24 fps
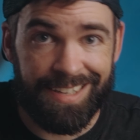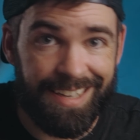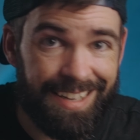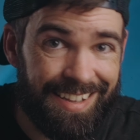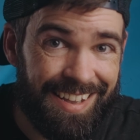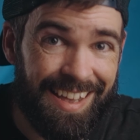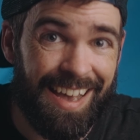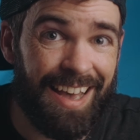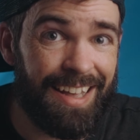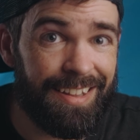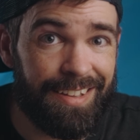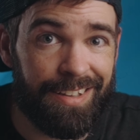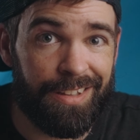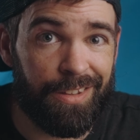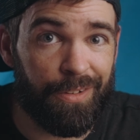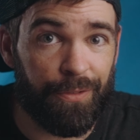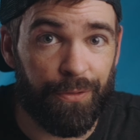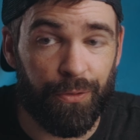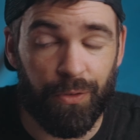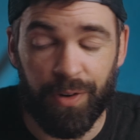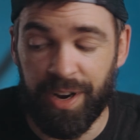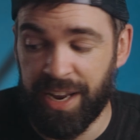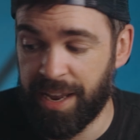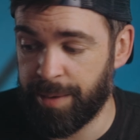that head in the
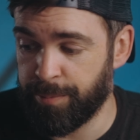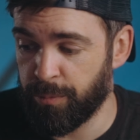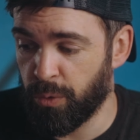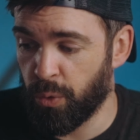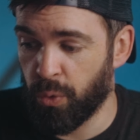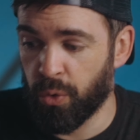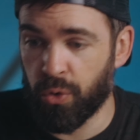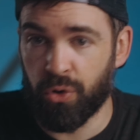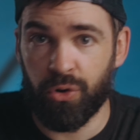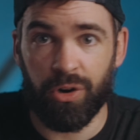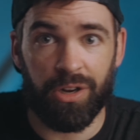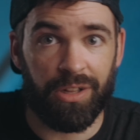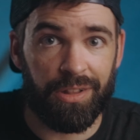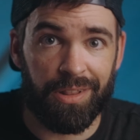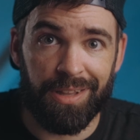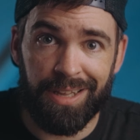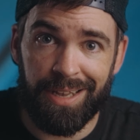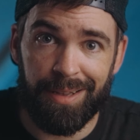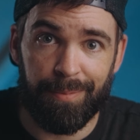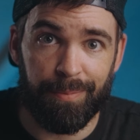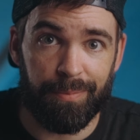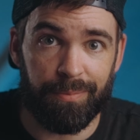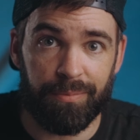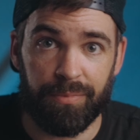frame or a
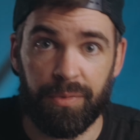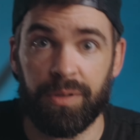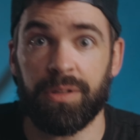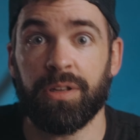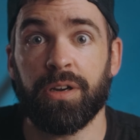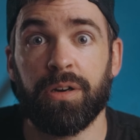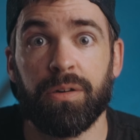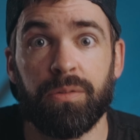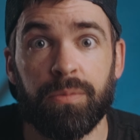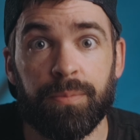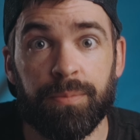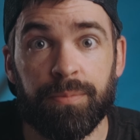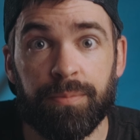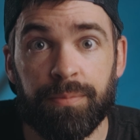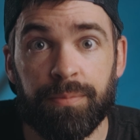limb, you know?